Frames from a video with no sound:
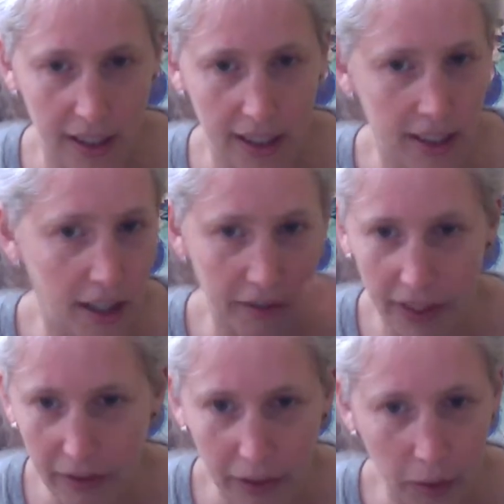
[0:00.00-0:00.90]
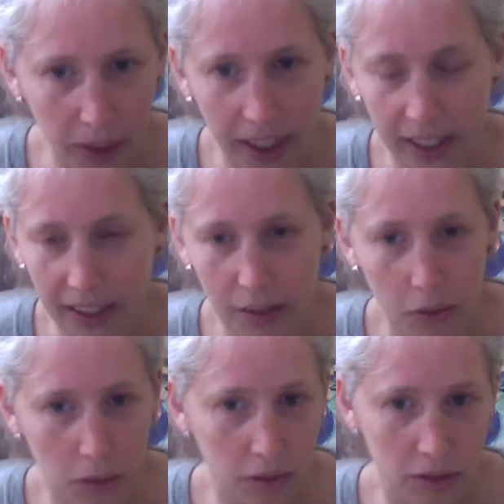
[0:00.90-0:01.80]
guess, uneventful week at
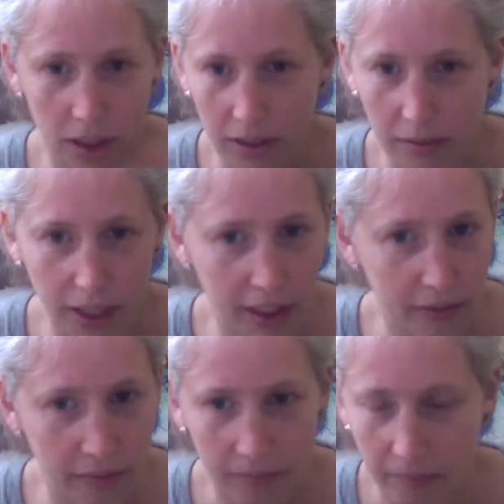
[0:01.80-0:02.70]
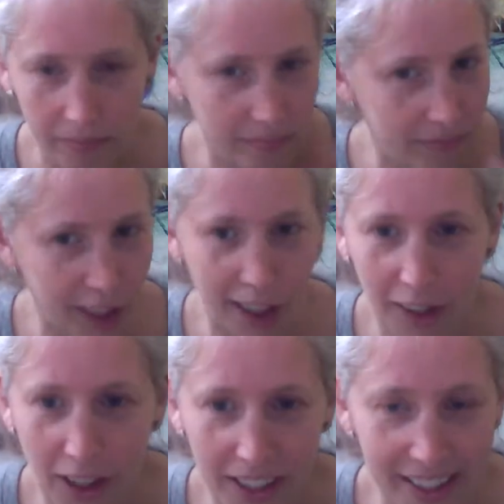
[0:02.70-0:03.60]
school, just kind of chugging
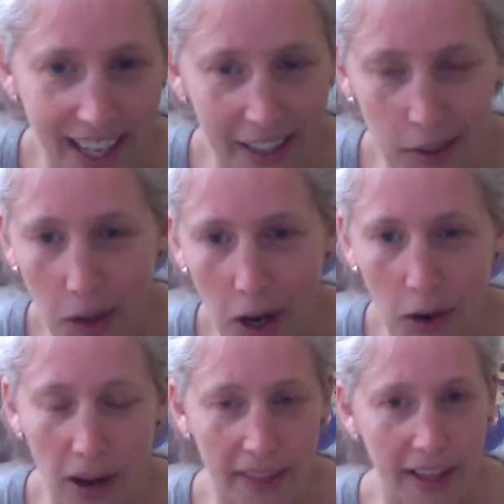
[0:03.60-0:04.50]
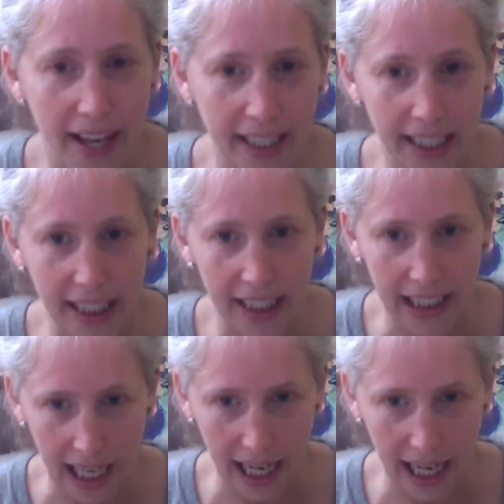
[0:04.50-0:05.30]
along status quo. And then he